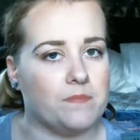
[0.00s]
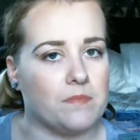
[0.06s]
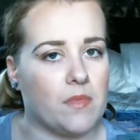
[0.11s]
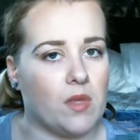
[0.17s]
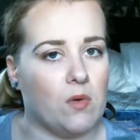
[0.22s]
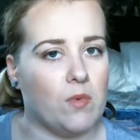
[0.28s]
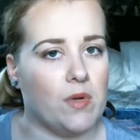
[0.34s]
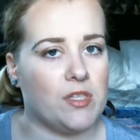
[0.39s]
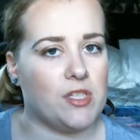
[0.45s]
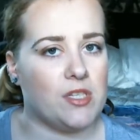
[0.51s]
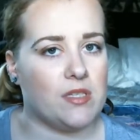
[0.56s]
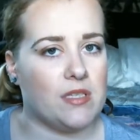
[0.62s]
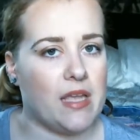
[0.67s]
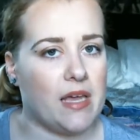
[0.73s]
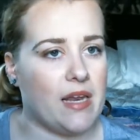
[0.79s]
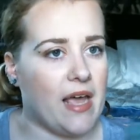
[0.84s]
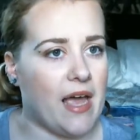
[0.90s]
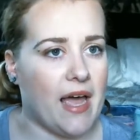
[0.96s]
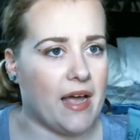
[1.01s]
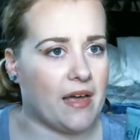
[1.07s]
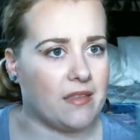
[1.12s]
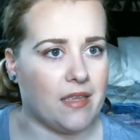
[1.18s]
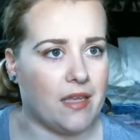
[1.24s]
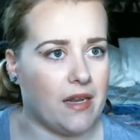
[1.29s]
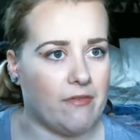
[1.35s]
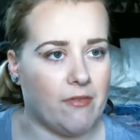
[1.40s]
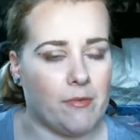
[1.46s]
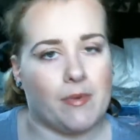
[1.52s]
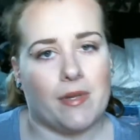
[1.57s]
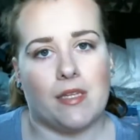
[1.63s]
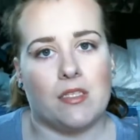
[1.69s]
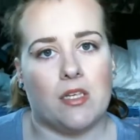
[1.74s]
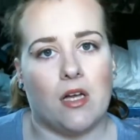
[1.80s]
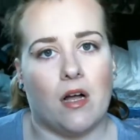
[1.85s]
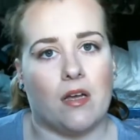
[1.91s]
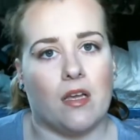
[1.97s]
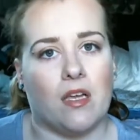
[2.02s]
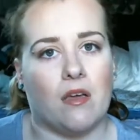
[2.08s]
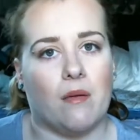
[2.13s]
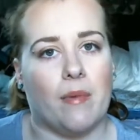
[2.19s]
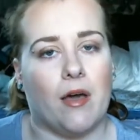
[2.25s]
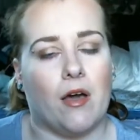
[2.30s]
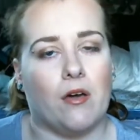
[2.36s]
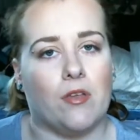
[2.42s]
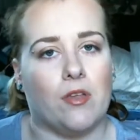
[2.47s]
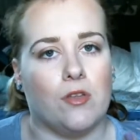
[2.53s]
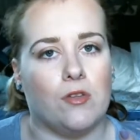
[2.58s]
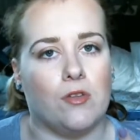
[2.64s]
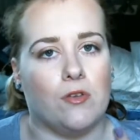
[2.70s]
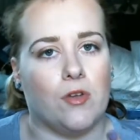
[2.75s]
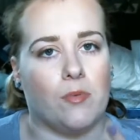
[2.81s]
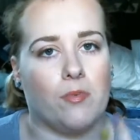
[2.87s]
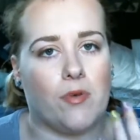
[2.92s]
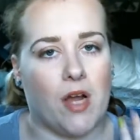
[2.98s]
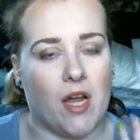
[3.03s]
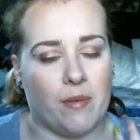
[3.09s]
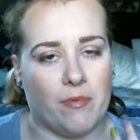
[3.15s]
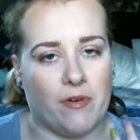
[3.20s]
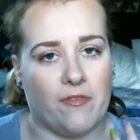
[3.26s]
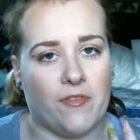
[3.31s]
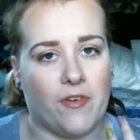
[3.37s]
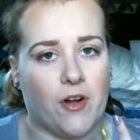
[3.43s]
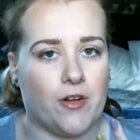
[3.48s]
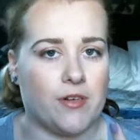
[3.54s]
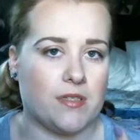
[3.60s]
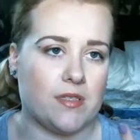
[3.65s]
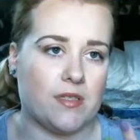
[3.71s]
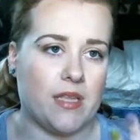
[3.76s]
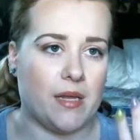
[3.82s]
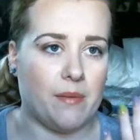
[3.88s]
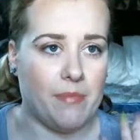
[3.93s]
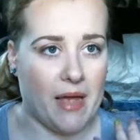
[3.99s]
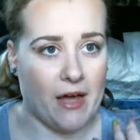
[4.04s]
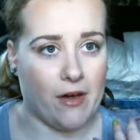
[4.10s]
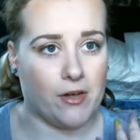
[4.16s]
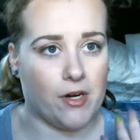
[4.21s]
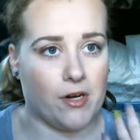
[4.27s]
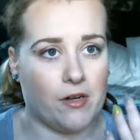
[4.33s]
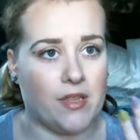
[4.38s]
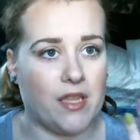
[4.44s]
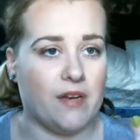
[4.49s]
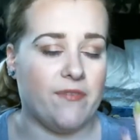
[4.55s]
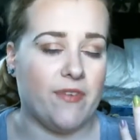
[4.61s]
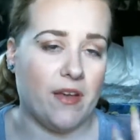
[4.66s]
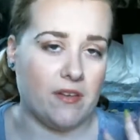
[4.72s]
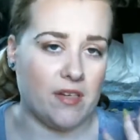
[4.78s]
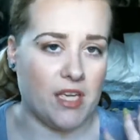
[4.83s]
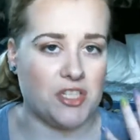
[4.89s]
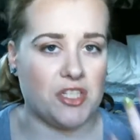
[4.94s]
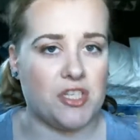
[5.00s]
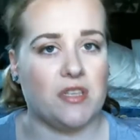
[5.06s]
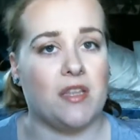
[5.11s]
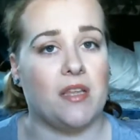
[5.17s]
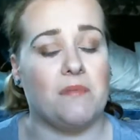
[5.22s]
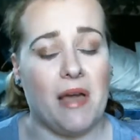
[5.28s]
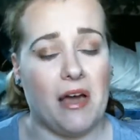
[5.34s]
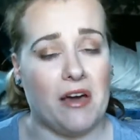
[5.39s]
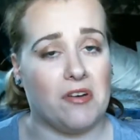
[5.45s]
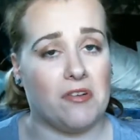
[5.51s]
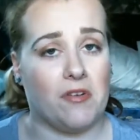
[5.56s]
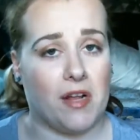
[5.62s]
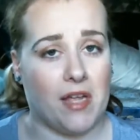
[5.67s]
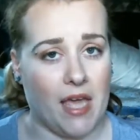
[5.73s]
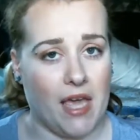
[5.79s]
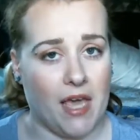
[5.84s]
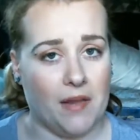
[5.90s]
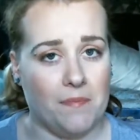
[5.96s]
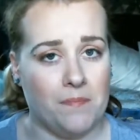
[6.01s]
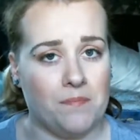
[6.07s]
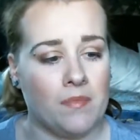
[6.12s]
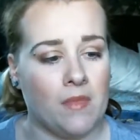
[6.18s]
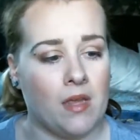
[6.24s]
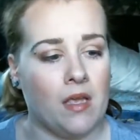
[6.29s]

which is that hack that everybody's talking about, you do your primer first, then powder, then foundation, then powder again.